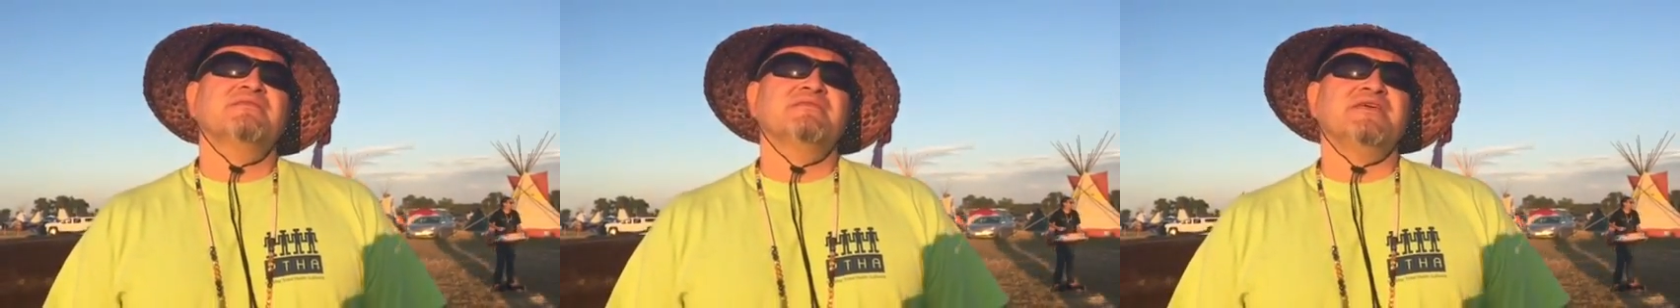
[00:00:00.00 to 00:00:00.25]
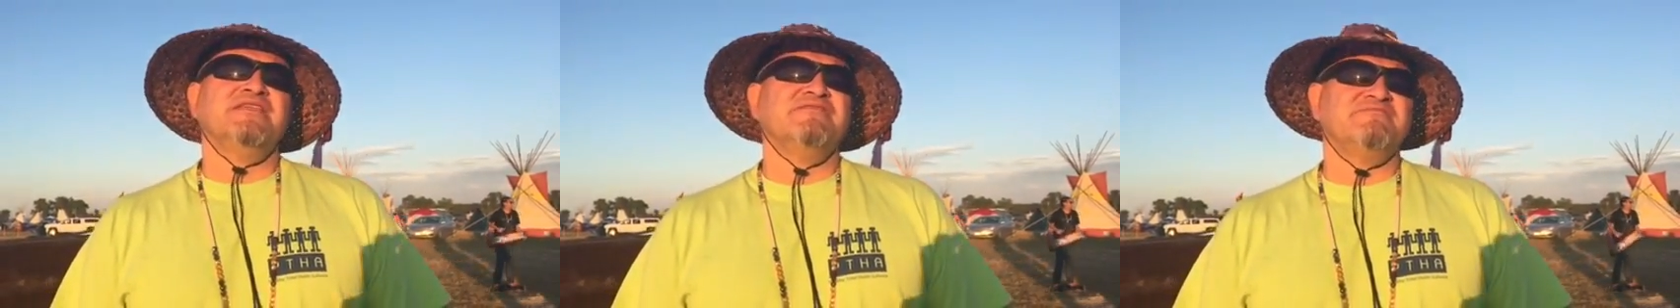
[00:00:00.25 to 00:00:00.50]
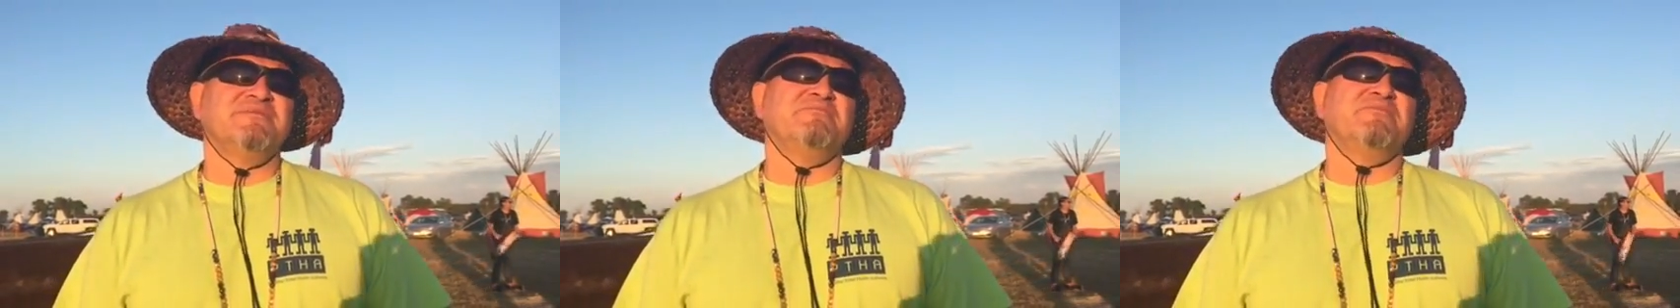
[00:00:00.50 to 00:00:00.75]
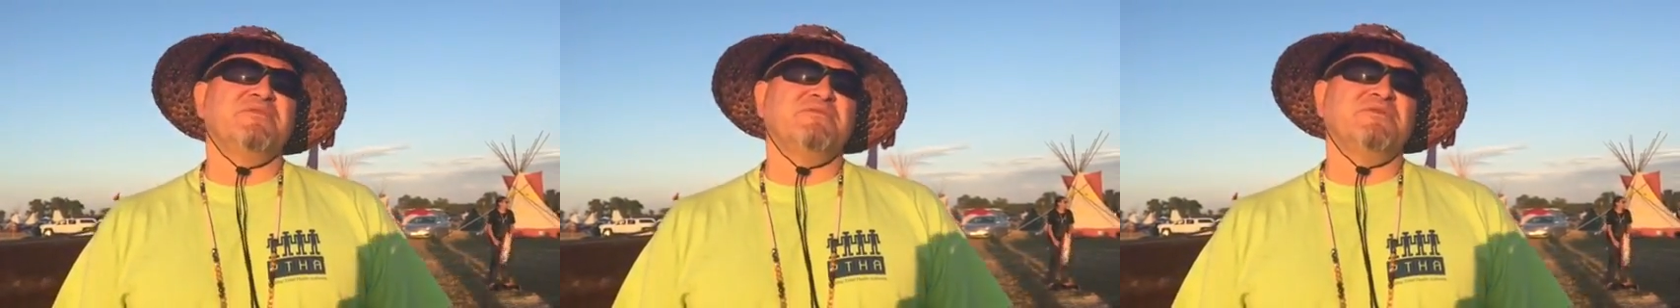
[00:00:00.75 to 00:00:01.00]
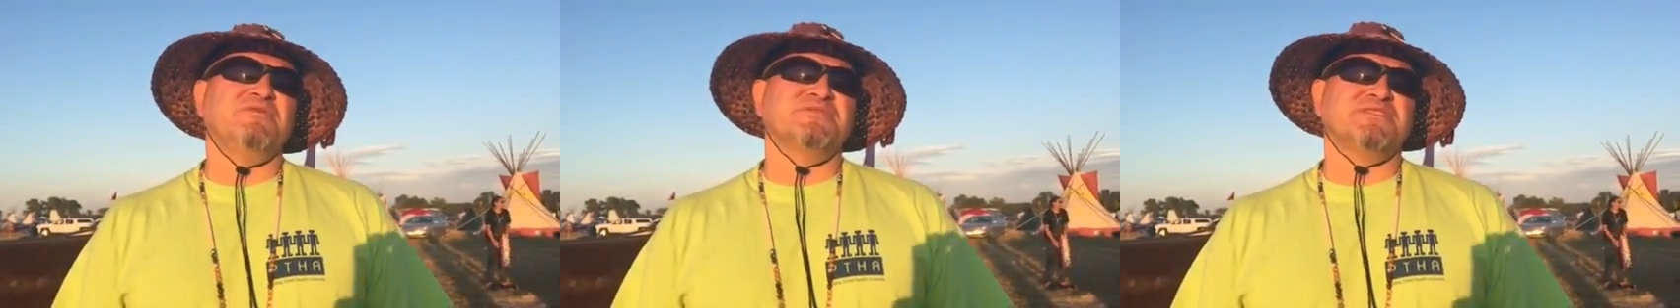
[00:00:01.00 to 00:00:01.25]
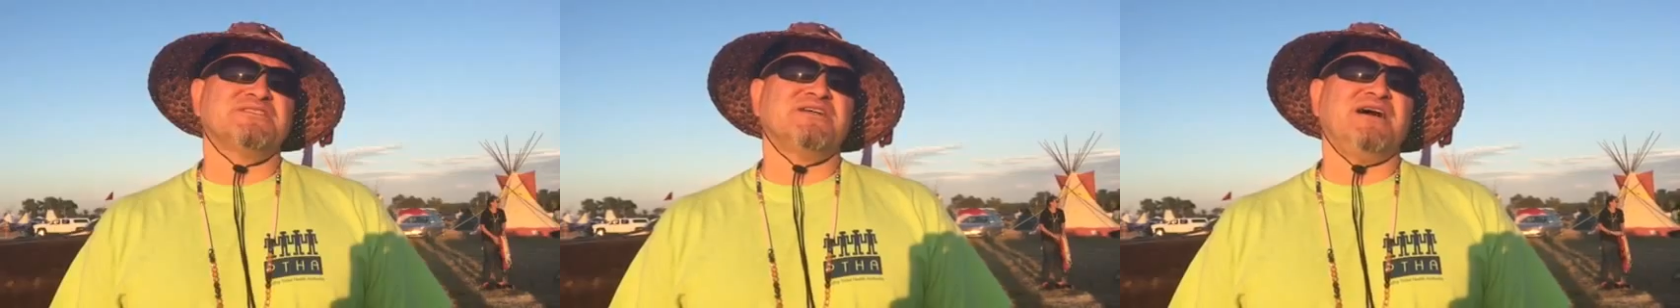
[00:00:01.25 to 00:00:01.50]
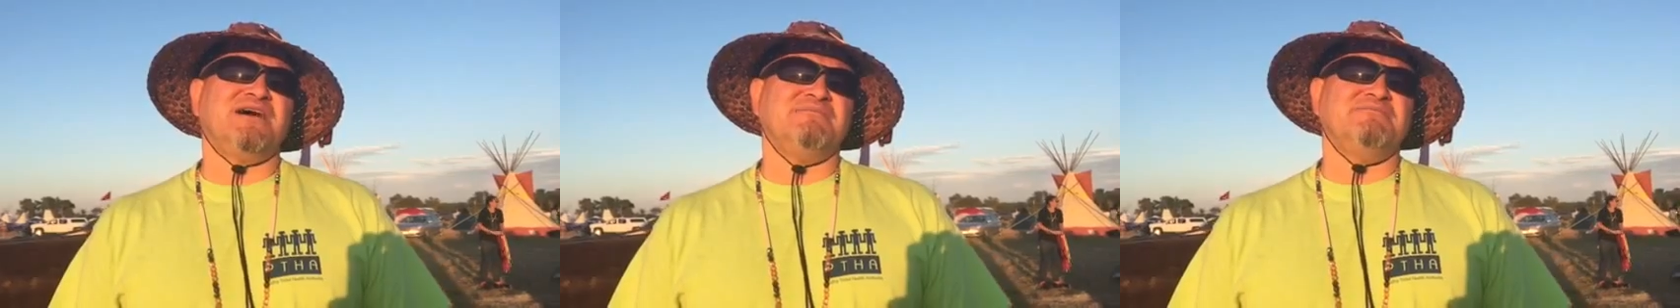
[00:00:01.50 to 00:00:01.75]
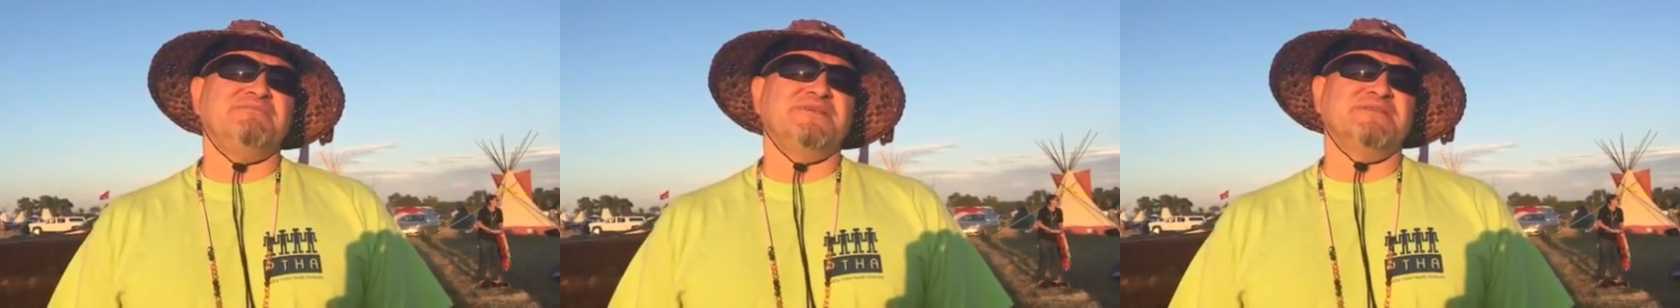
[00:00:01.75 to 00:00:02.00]
Native people won't stop
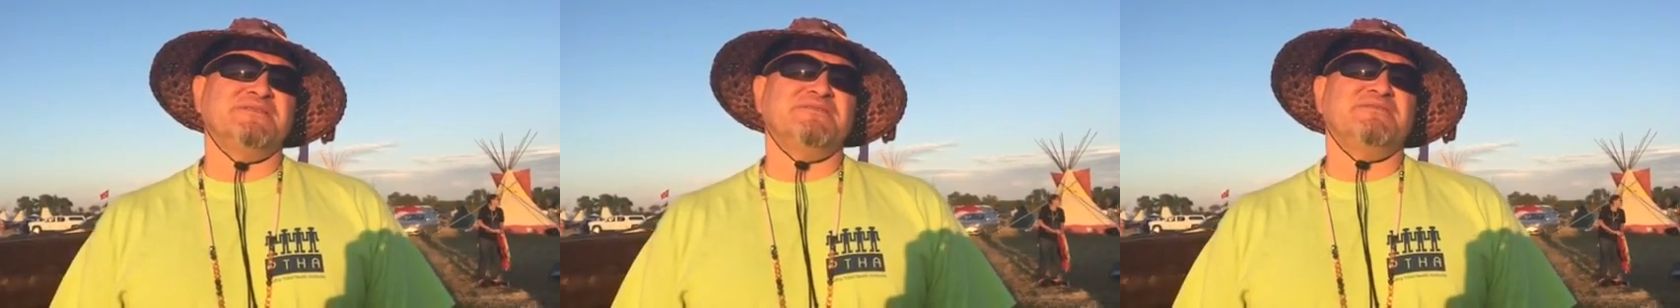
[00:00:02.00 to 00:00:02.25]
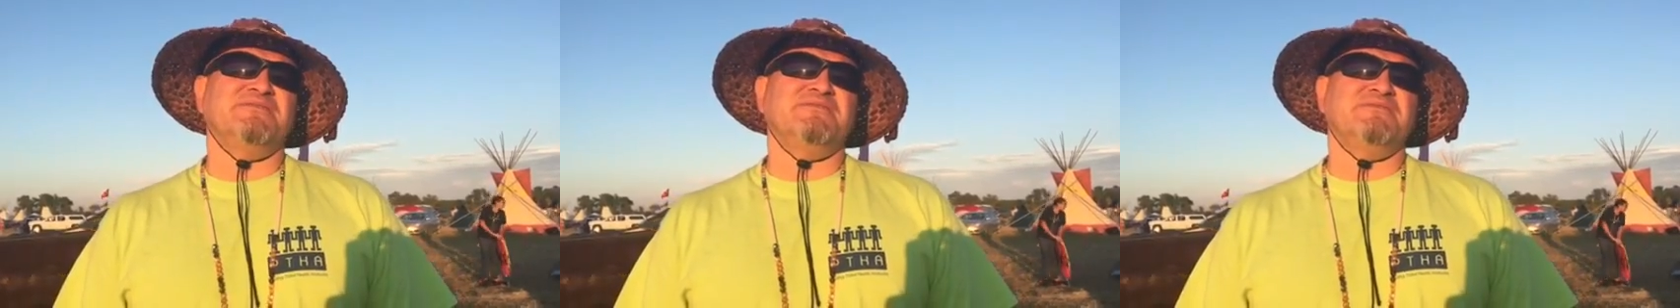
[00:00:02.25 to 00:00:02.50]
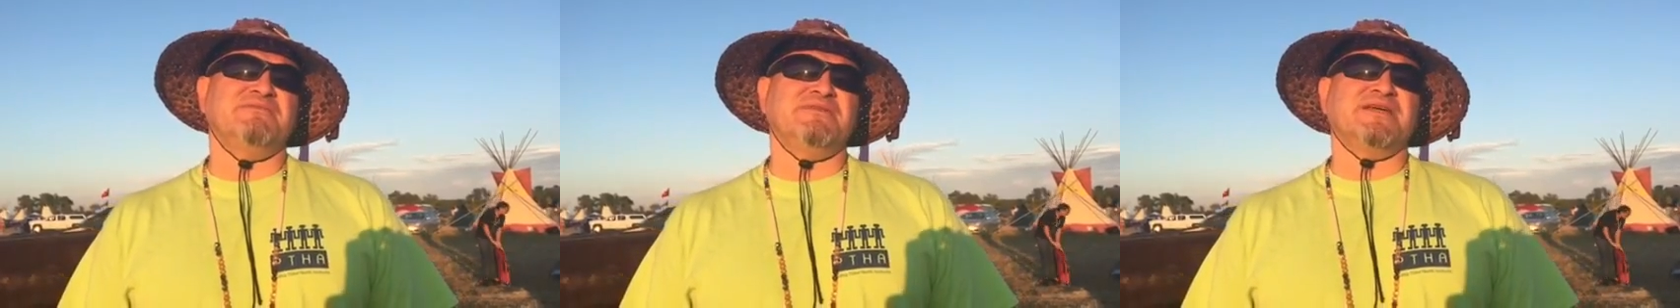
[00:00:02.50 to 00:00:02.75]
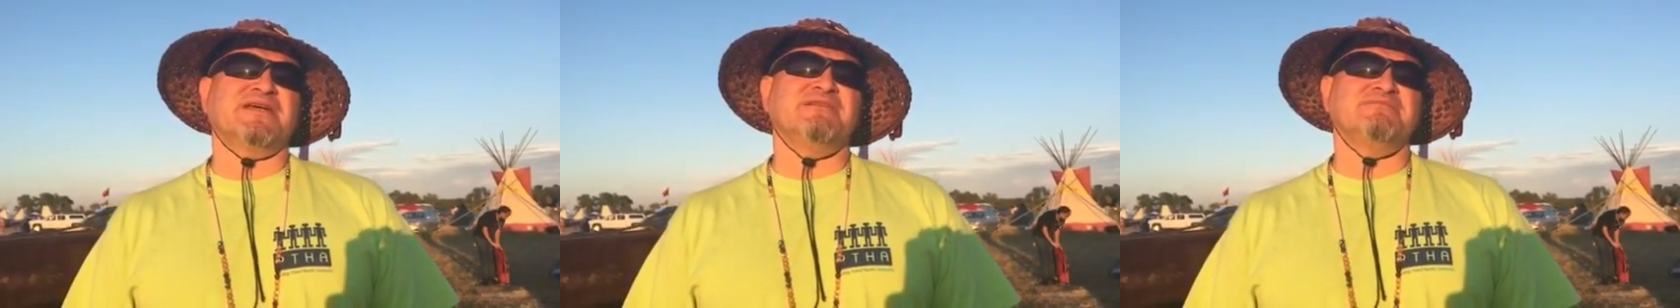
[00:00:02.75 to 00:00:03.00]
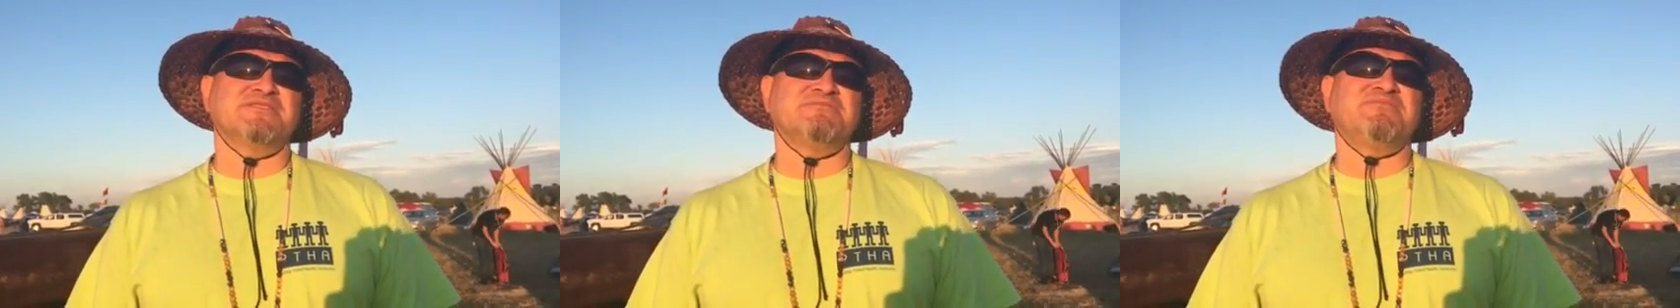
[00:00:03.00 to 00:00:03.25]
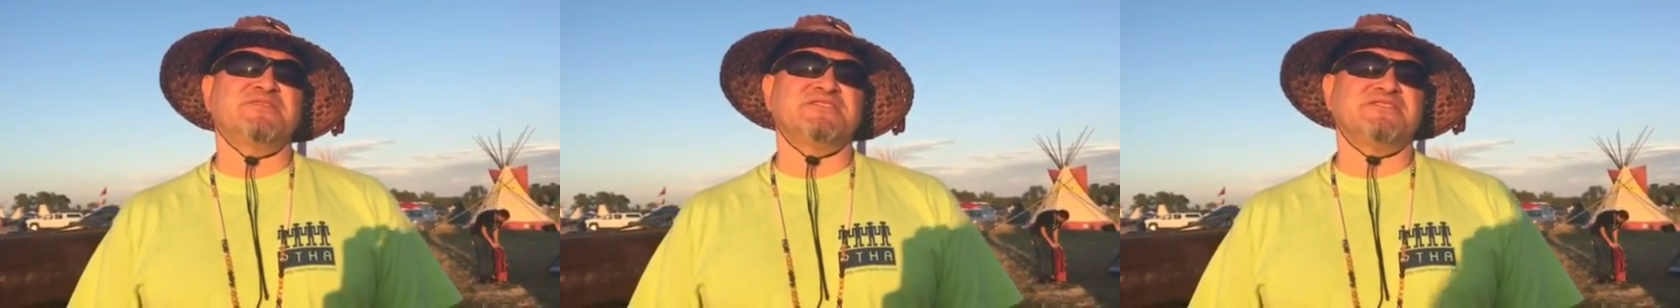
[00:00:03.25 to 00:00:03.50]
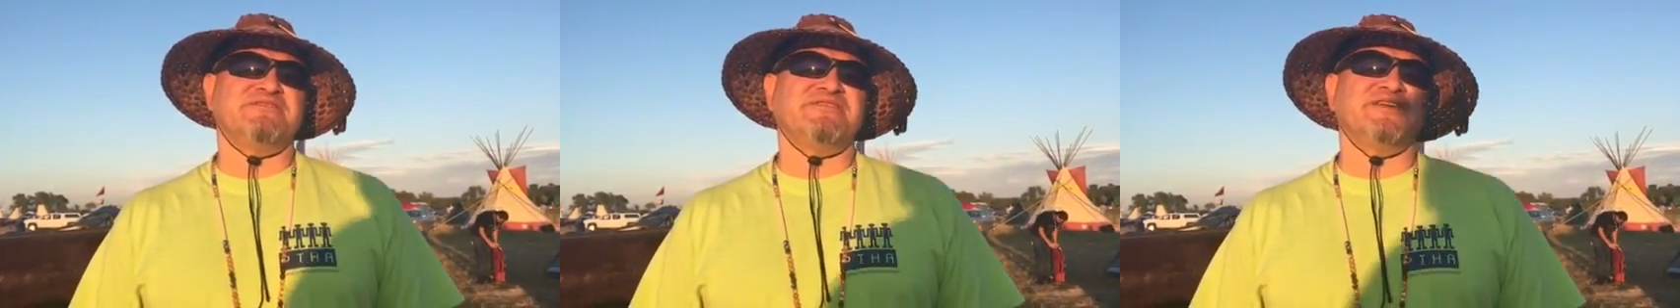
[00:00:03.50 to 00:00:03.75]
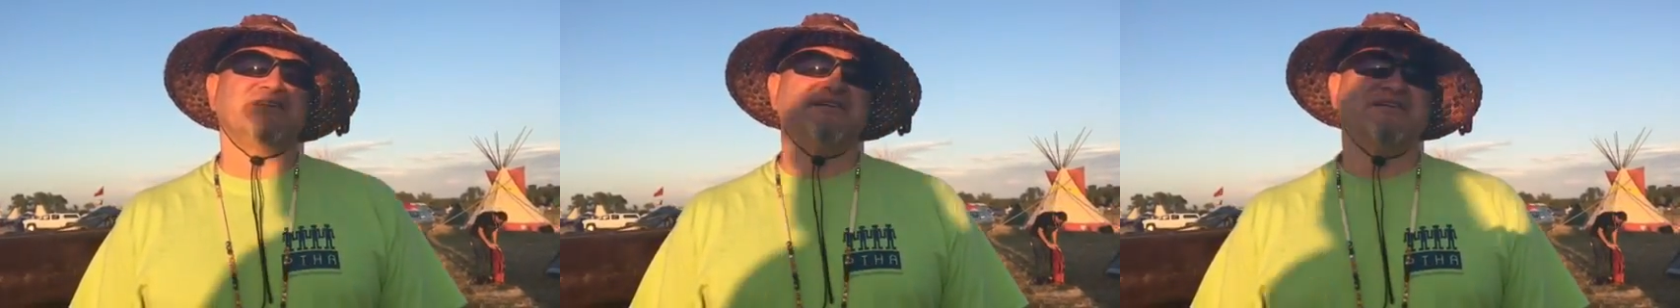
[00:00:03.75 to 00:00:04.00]
when it comes to
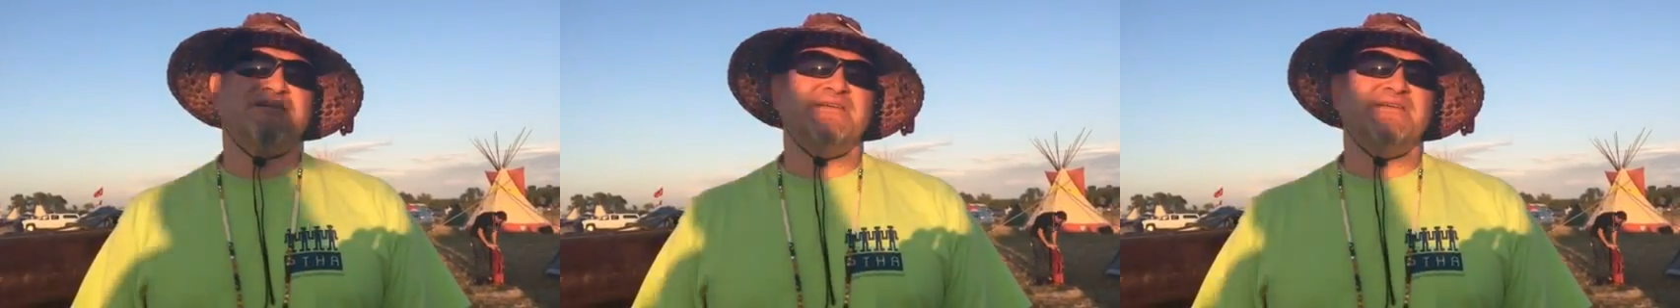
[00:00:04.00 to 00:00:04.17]
preserving